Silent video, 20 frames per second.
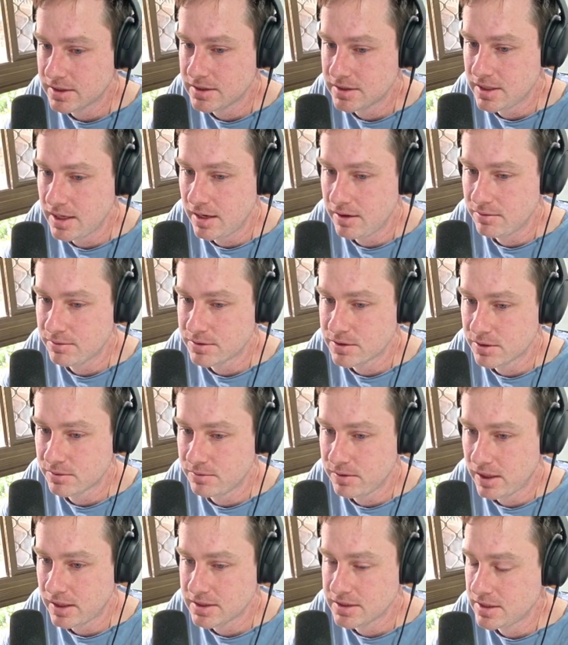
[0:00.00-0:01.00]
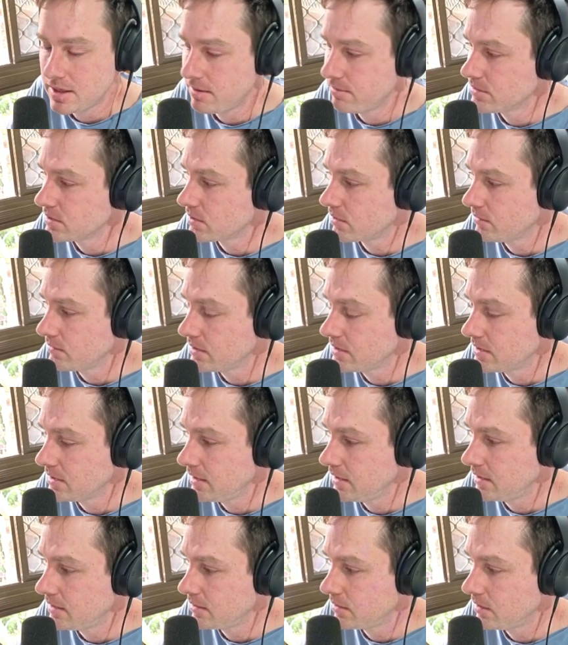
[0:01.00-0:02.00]
Dev. So Flux Dev is
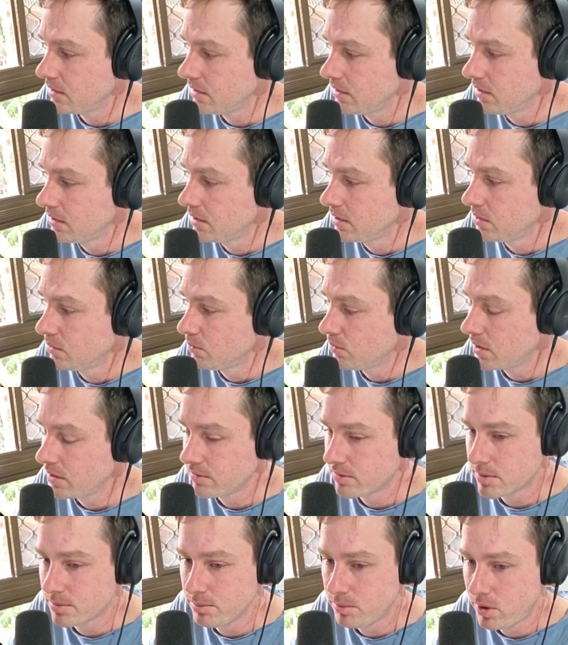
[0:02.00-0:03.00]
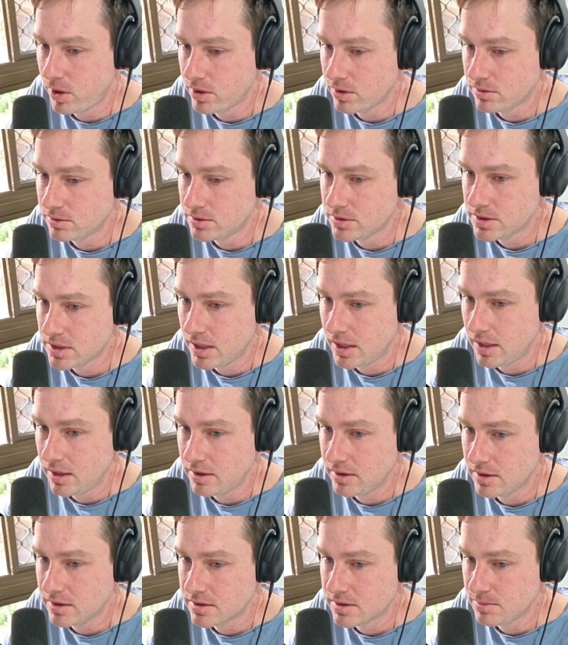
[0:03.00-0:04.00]
obviously the one of the models
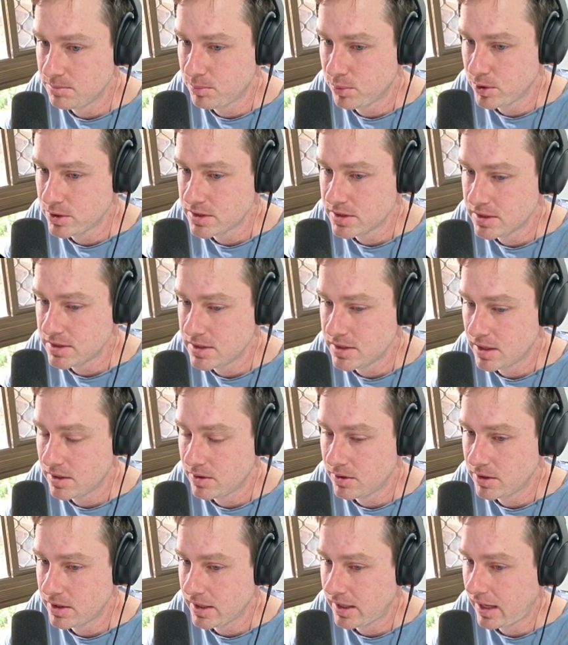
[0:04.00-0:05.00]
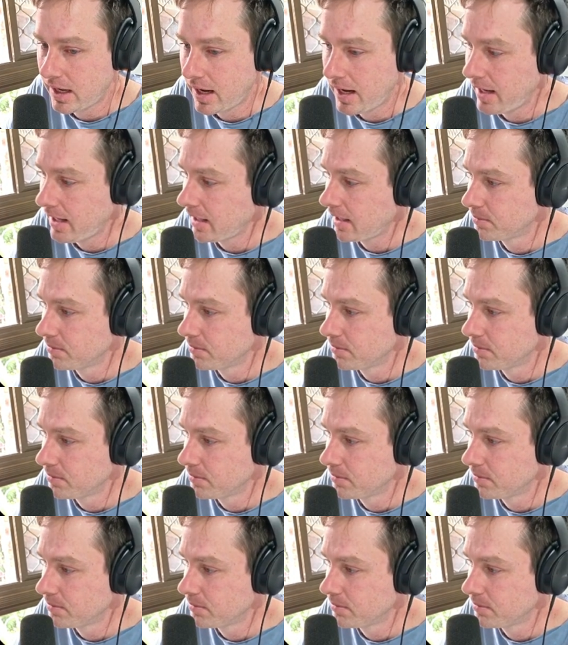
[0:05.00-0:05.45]
and it's imprinted here on a cake.